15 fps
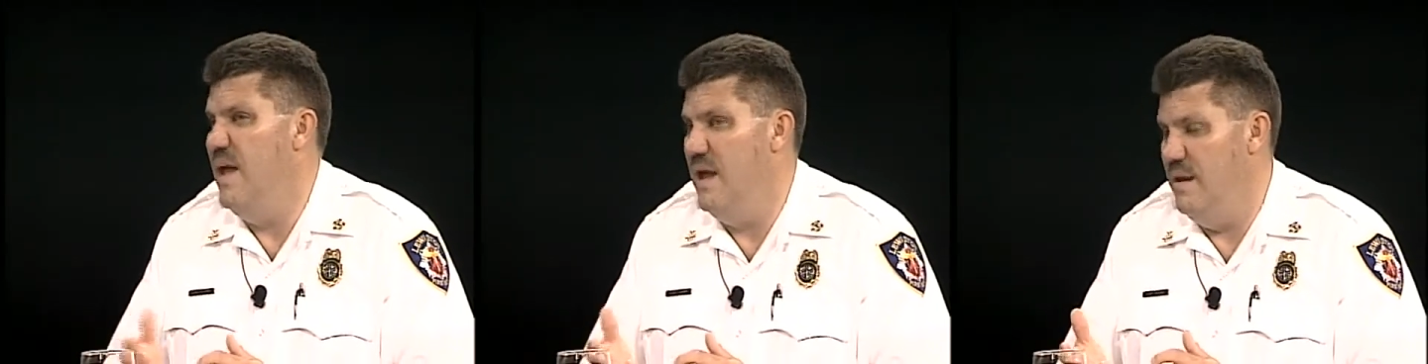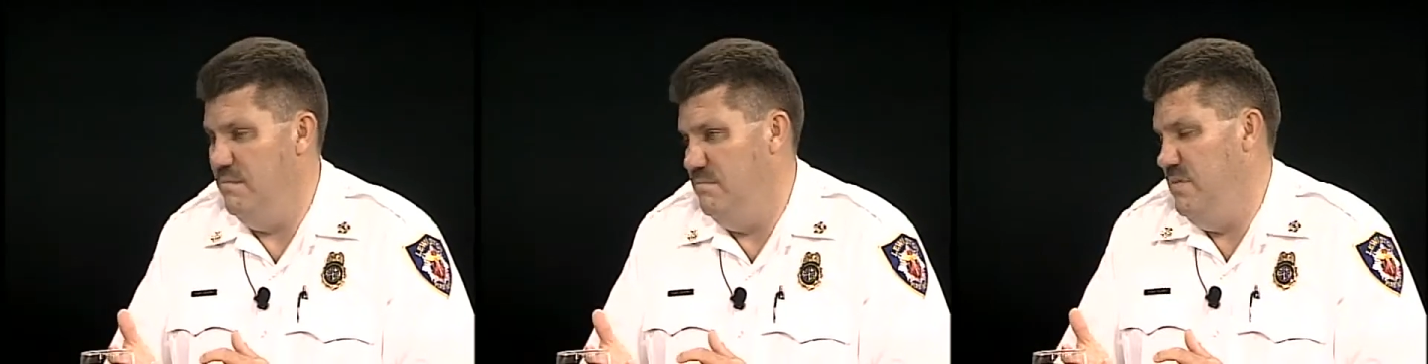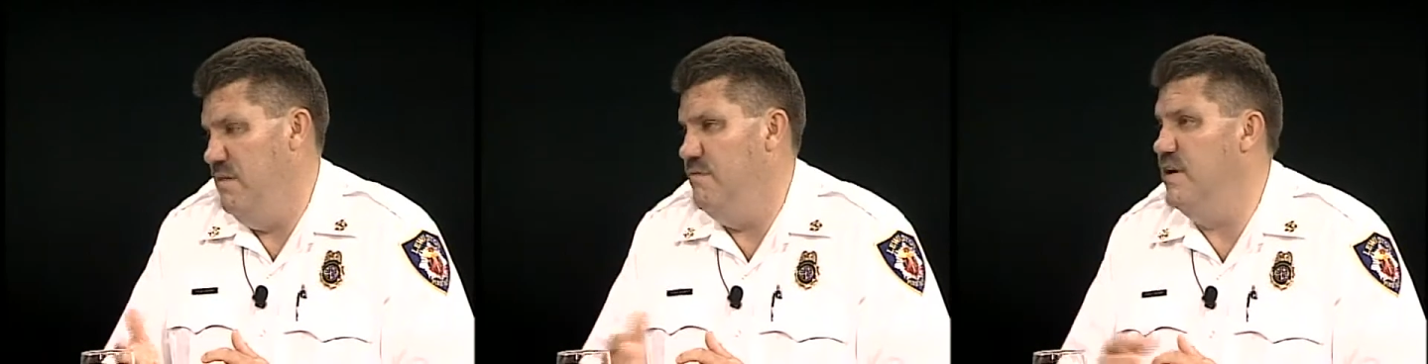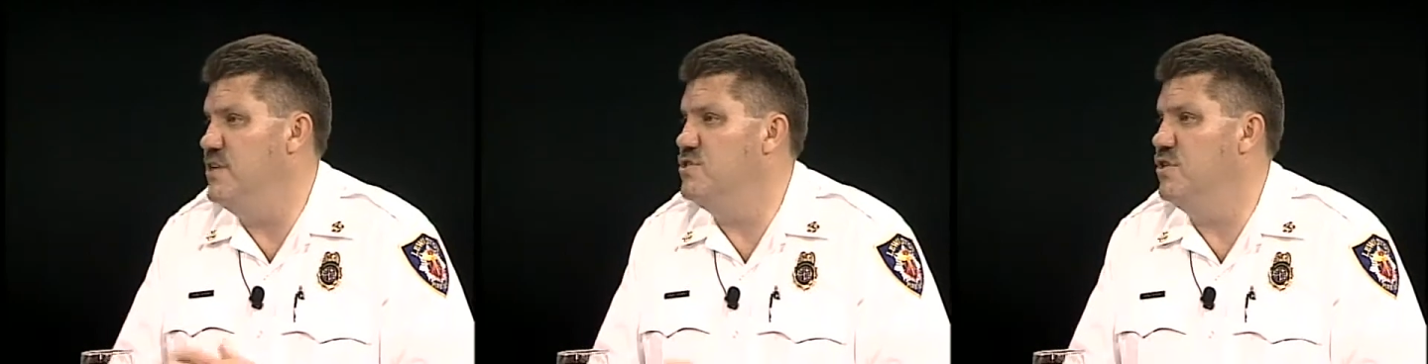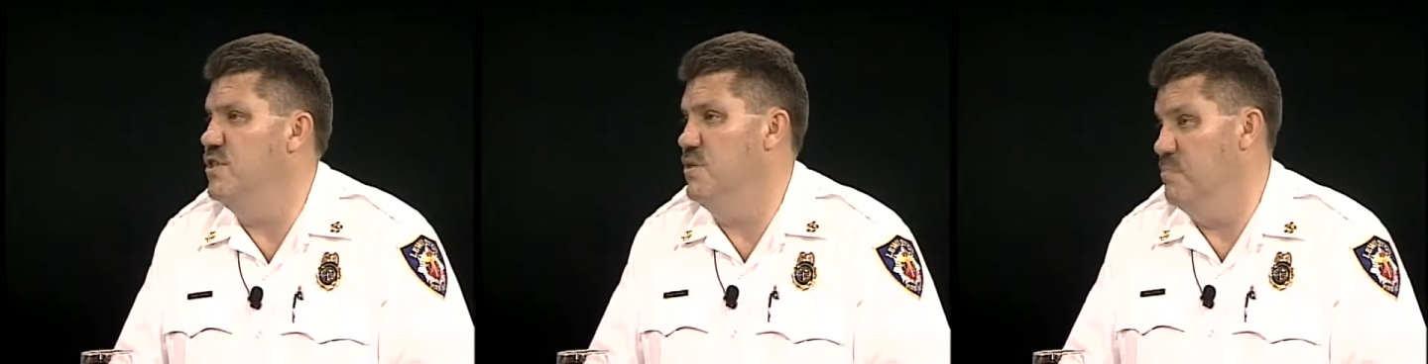and
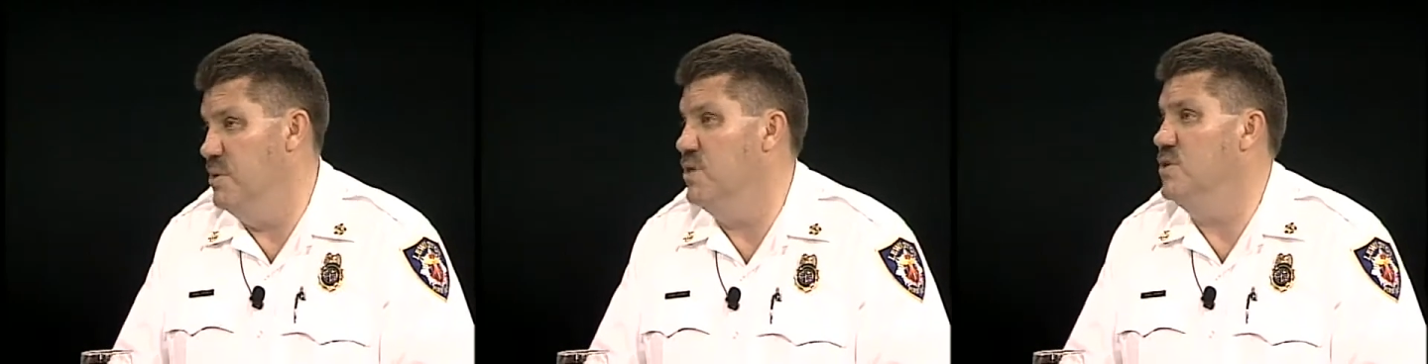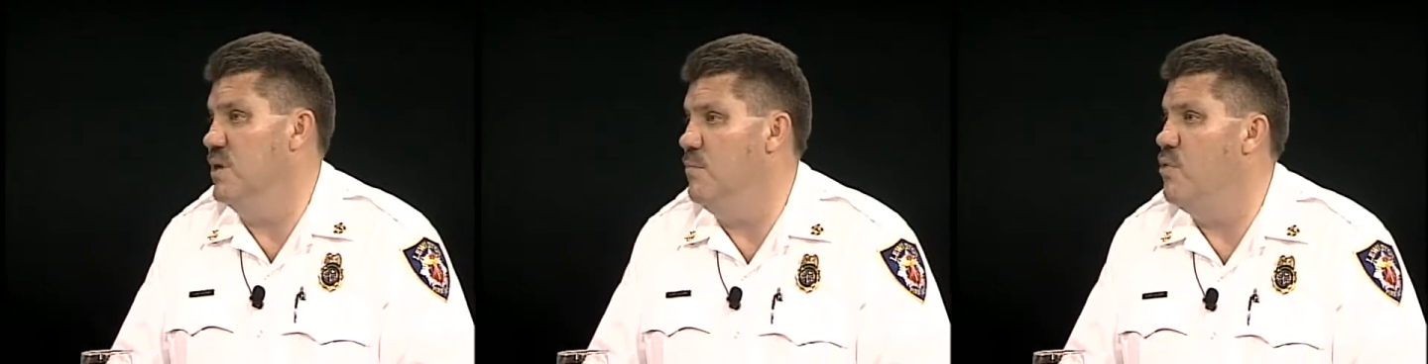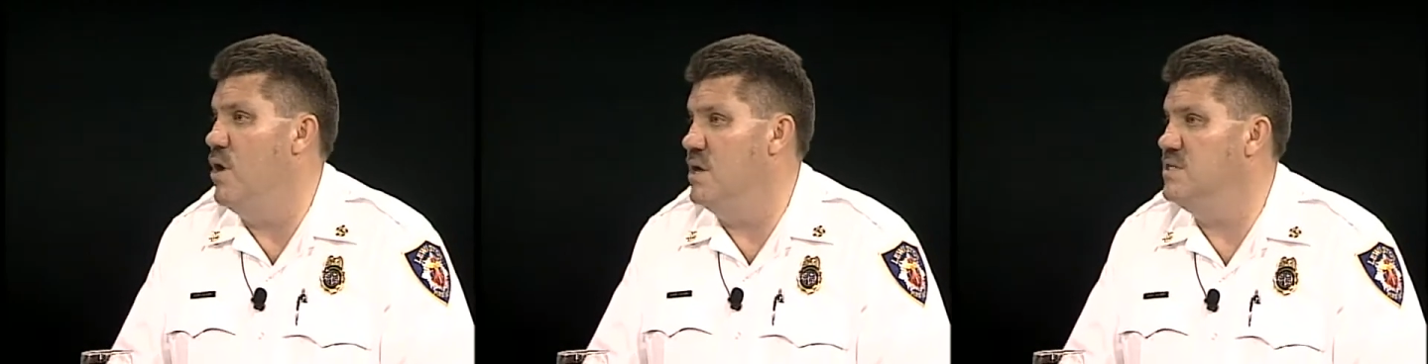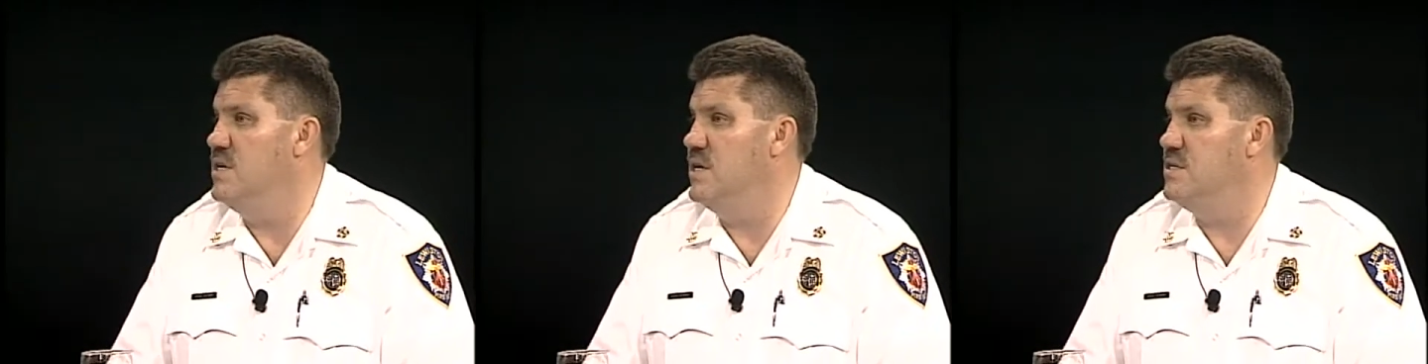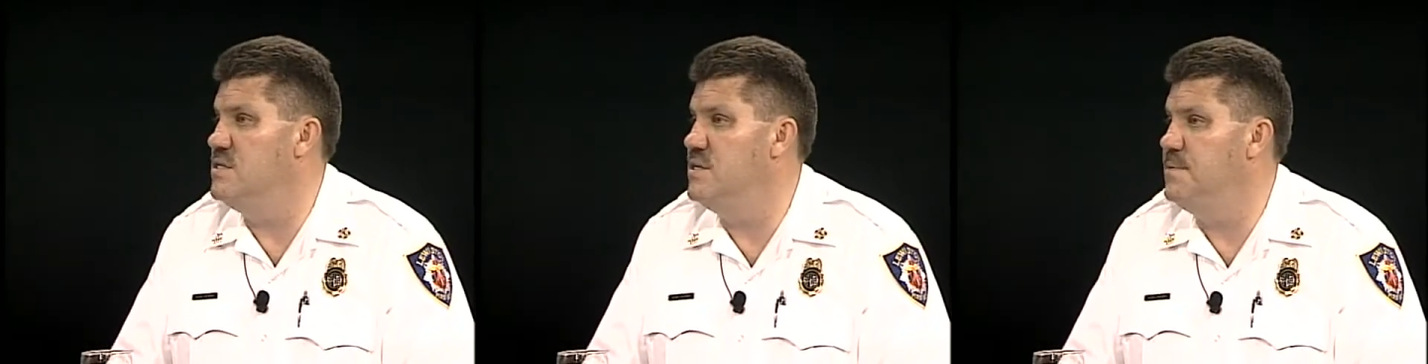eventually the building
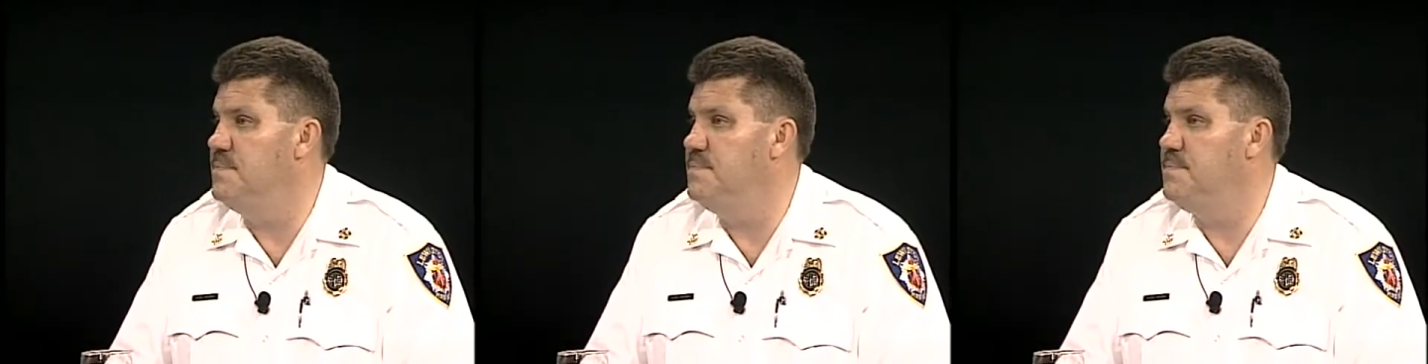process.